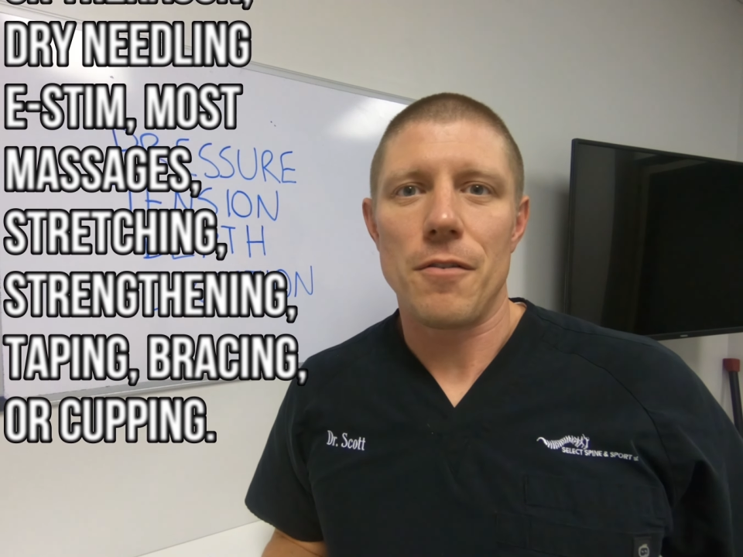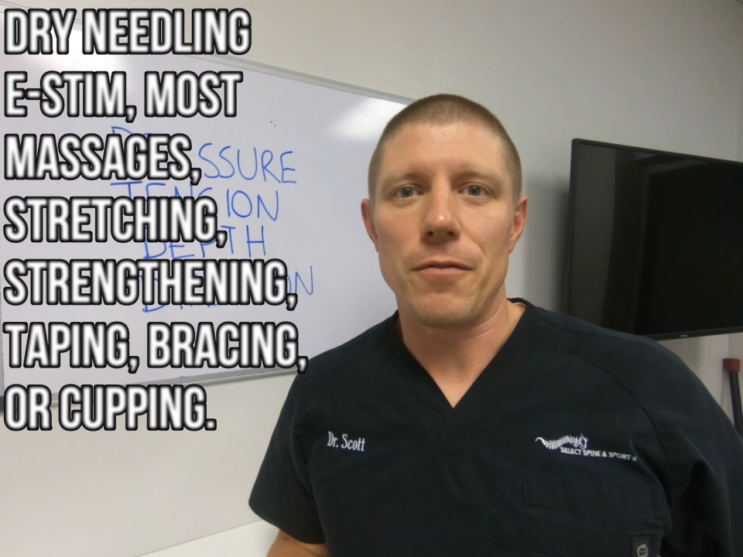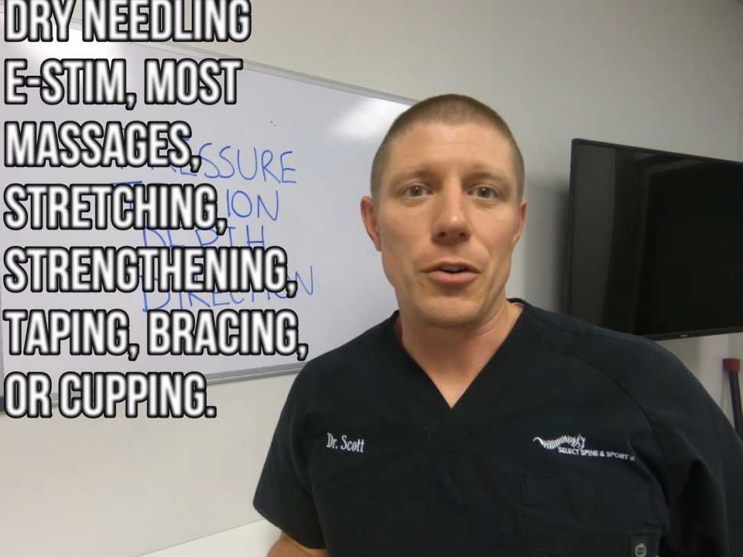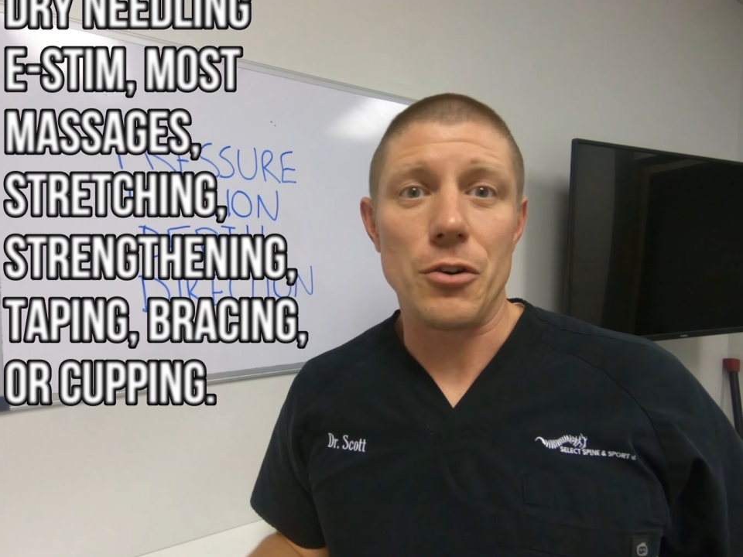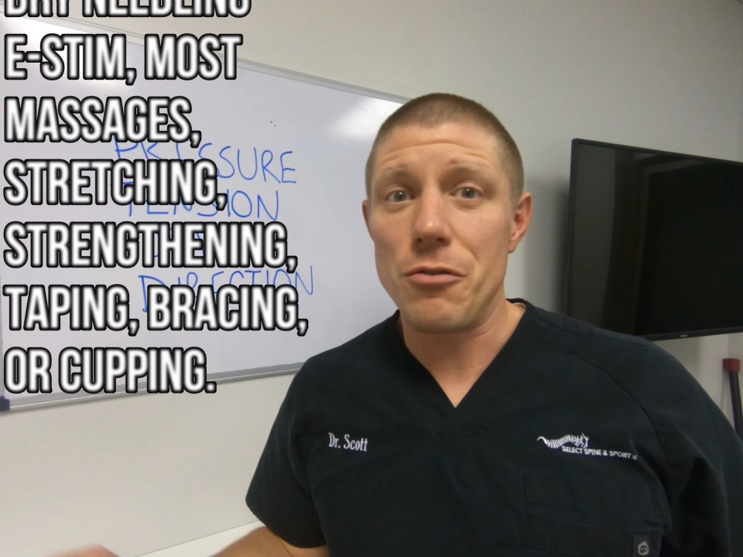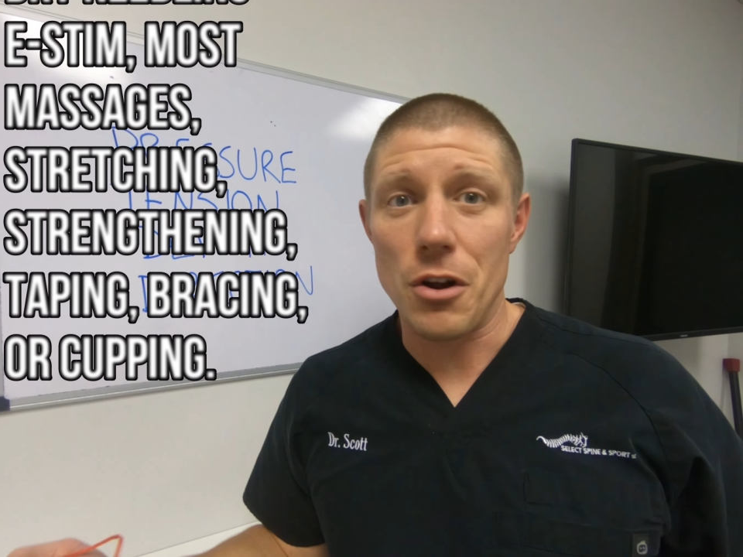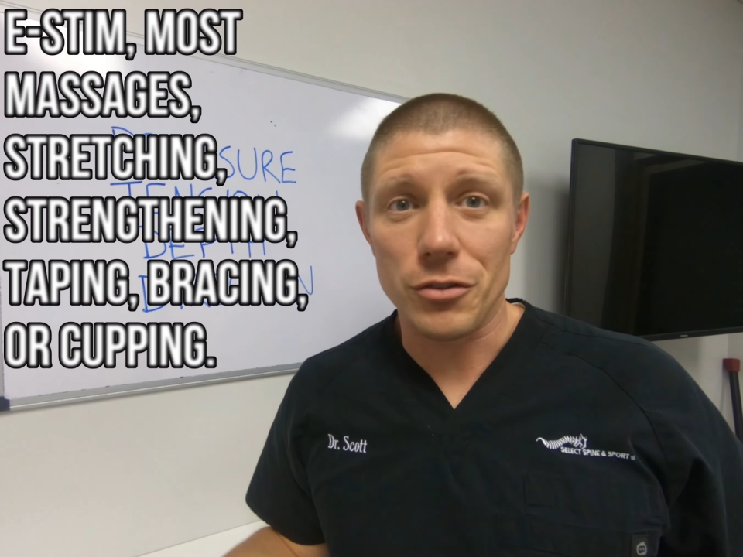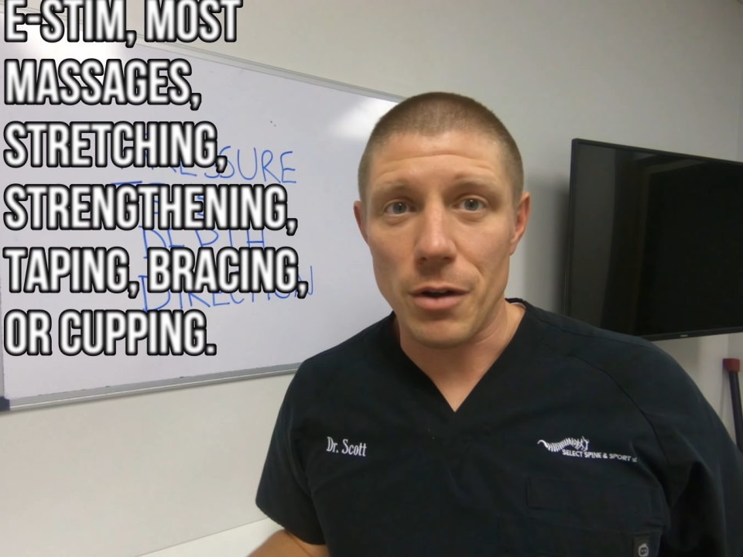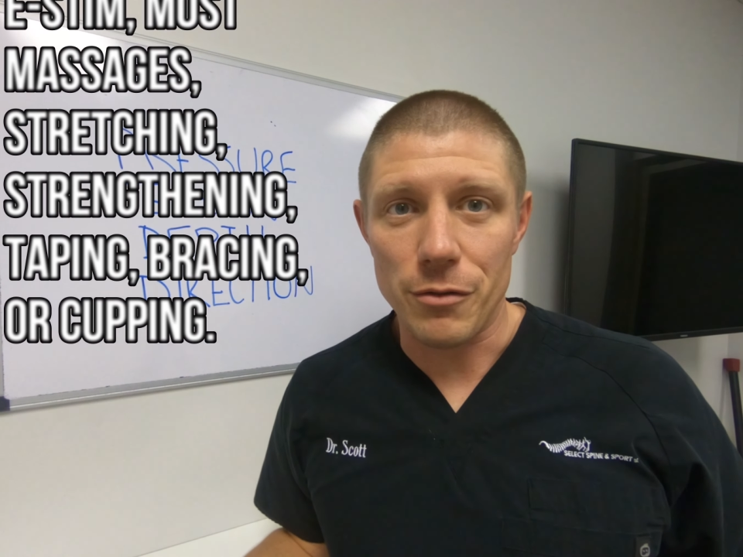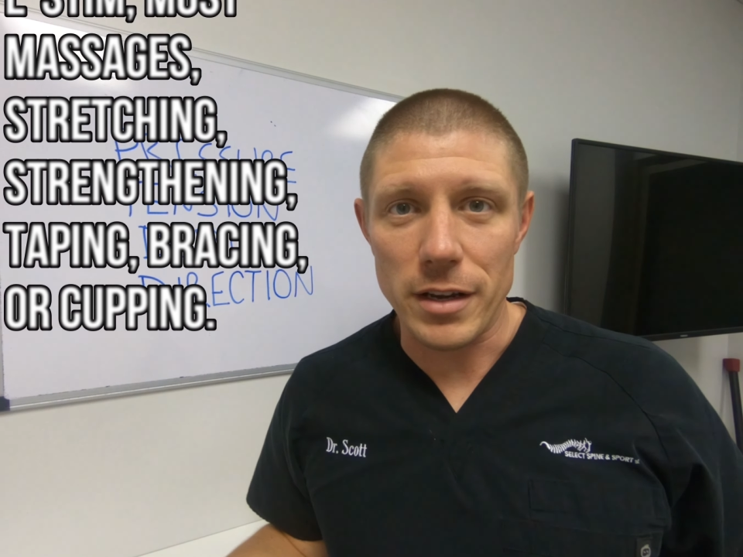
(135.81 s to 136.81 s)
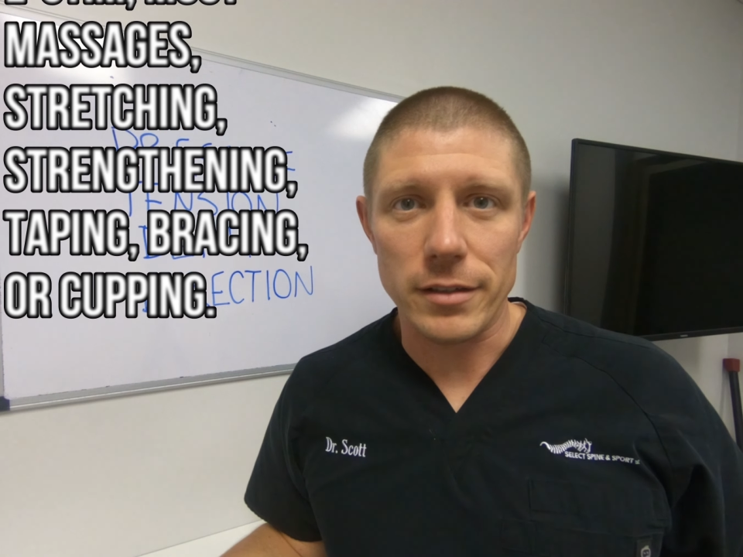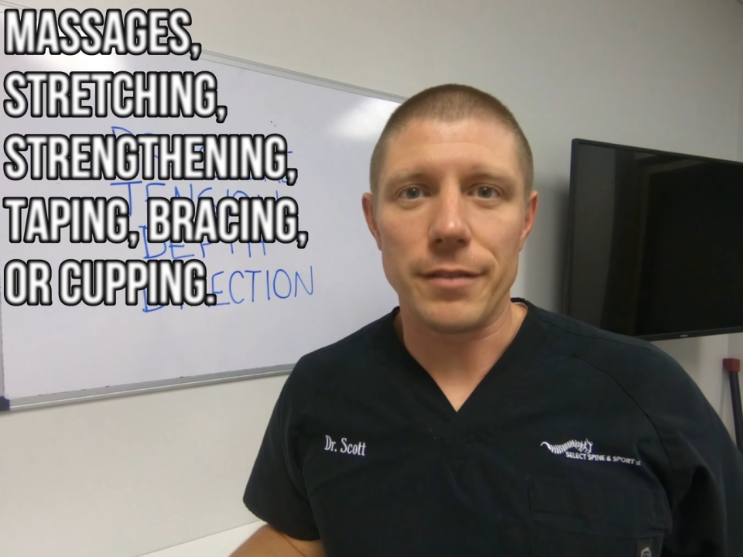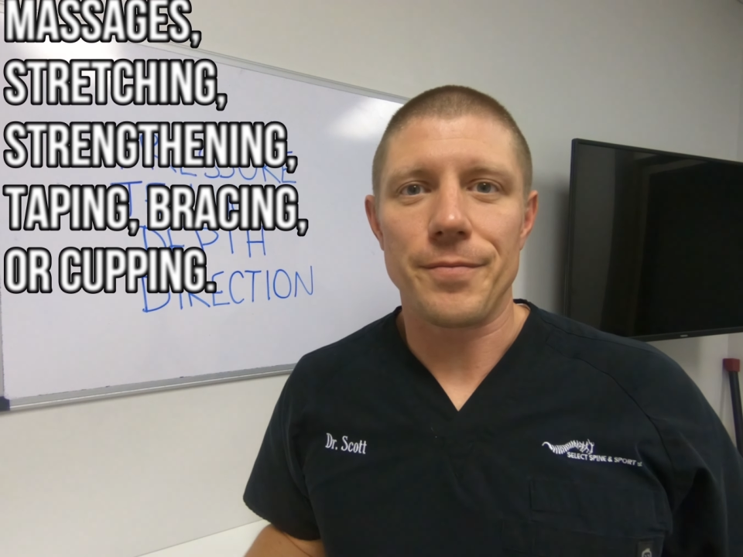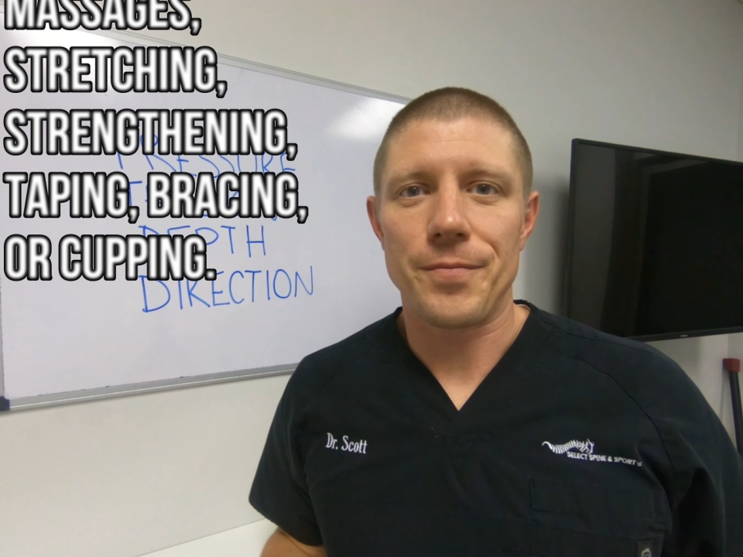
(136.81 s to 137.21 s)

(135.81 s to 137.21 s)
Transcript: for who knows what reason.